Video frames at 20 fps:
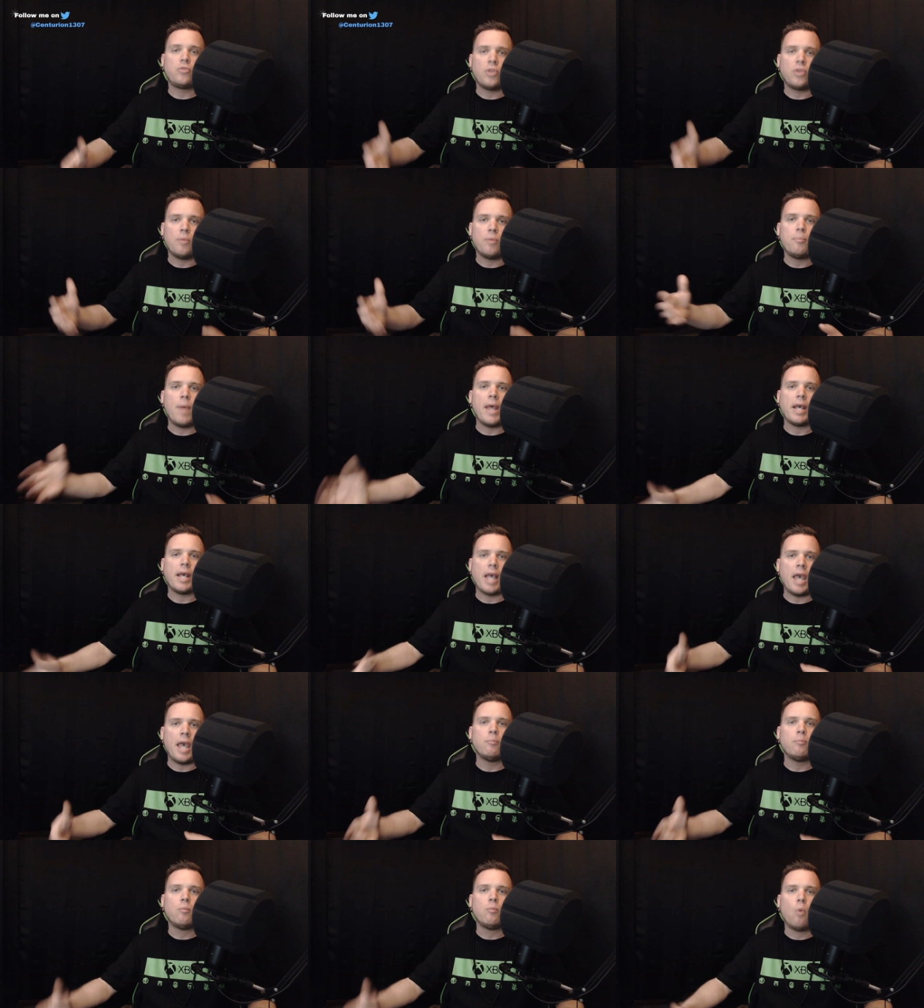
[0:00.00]
to make
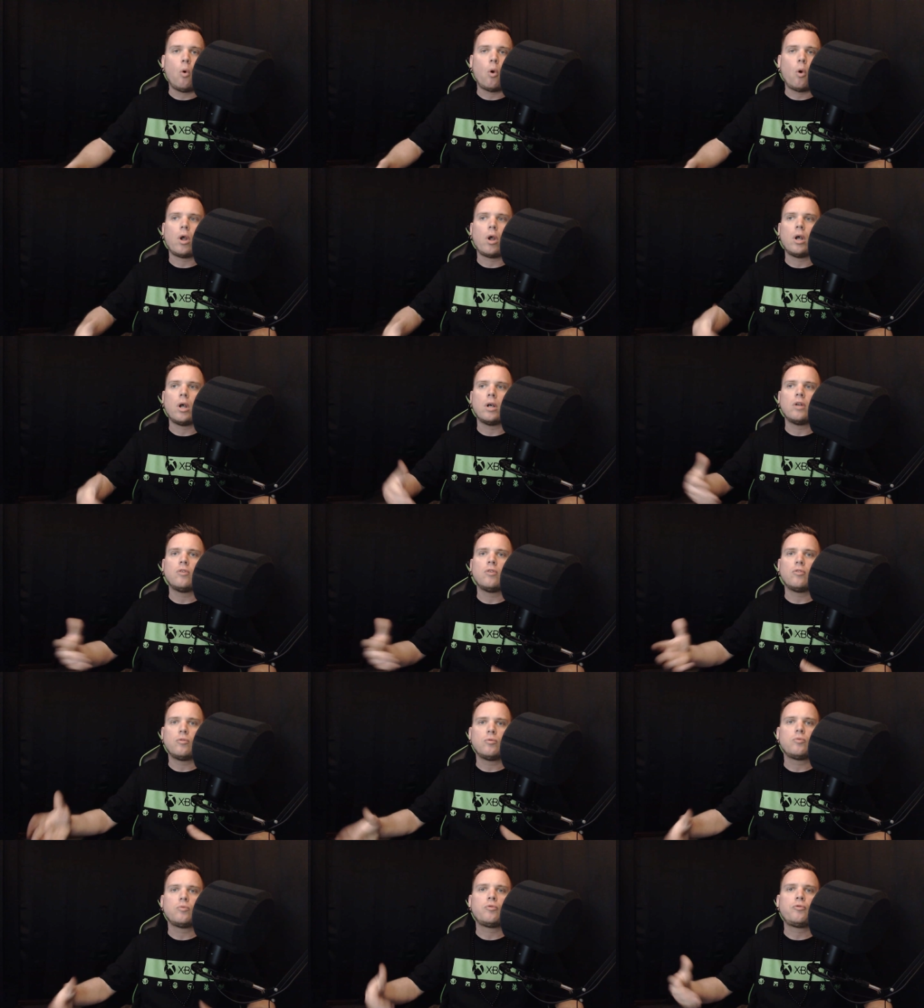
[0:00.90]
a more
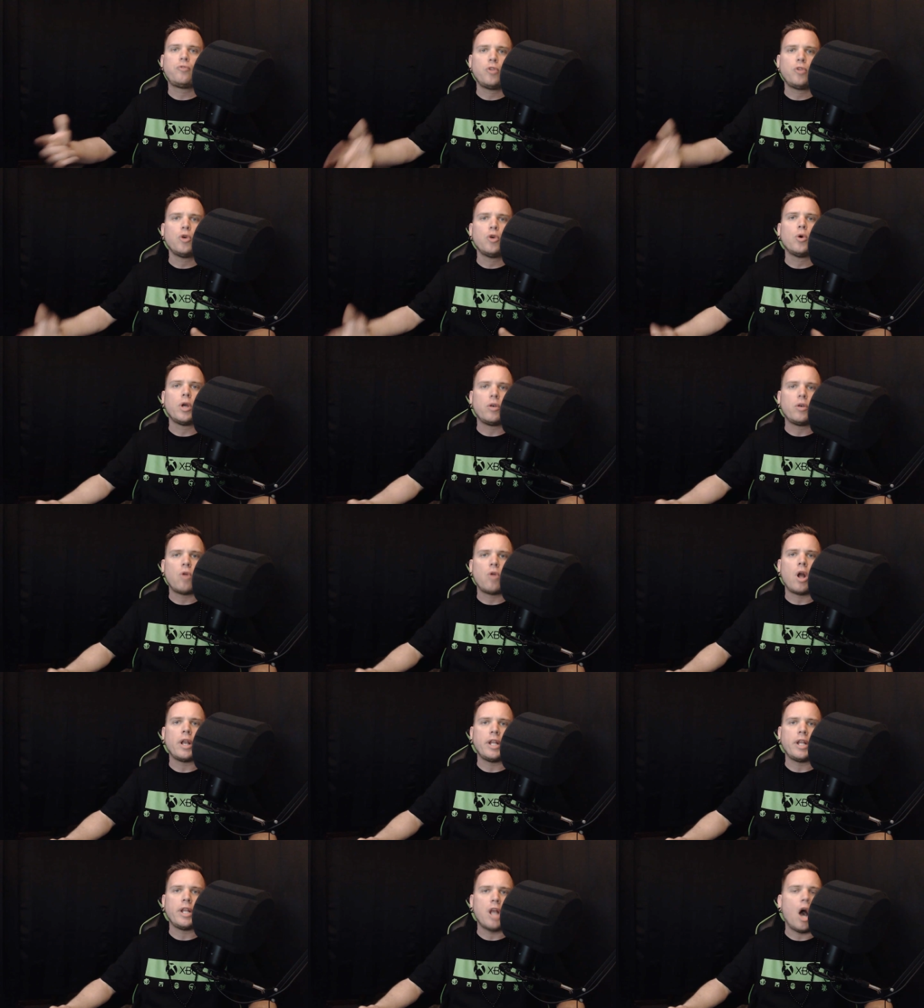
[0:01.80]
fluid
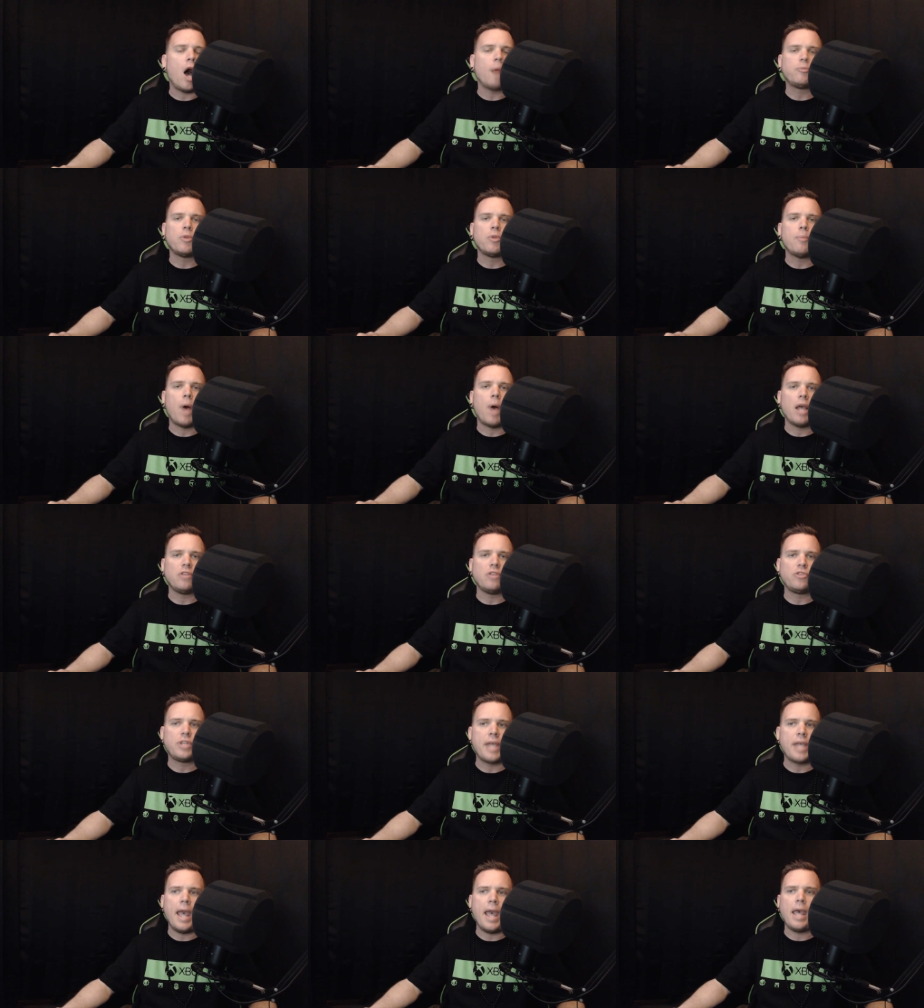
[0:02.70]
running
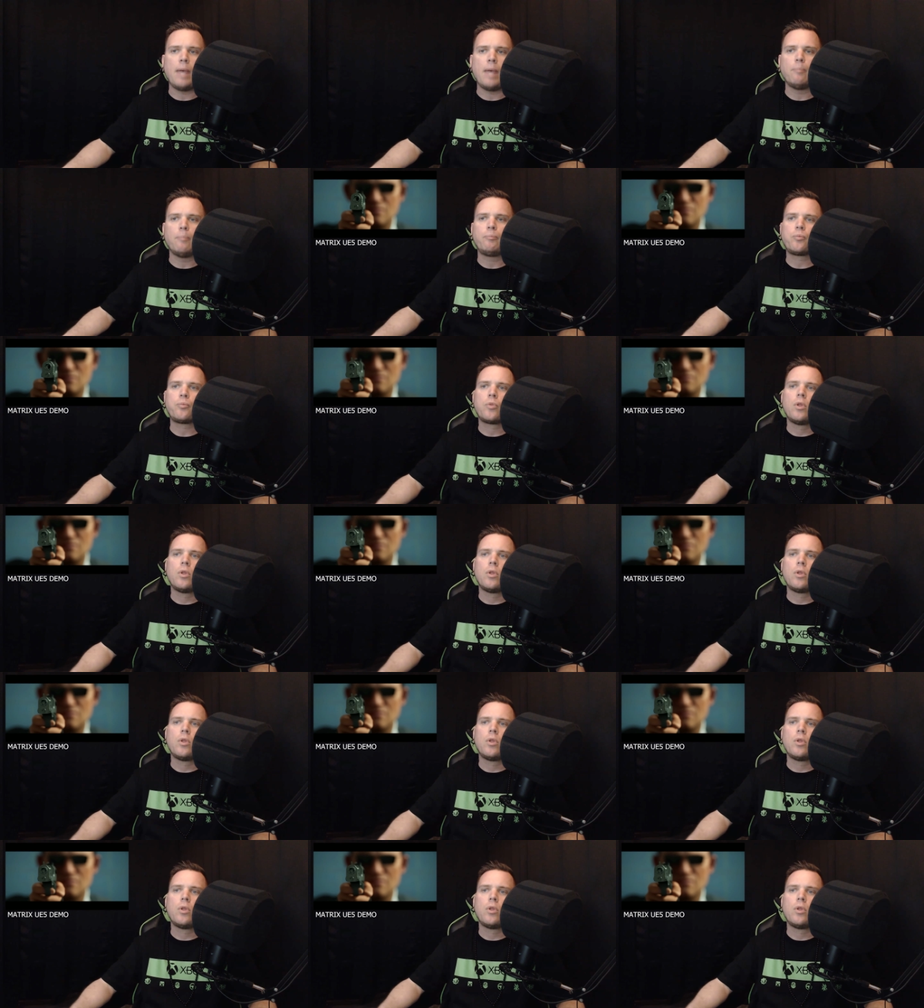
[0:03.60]
optimized game.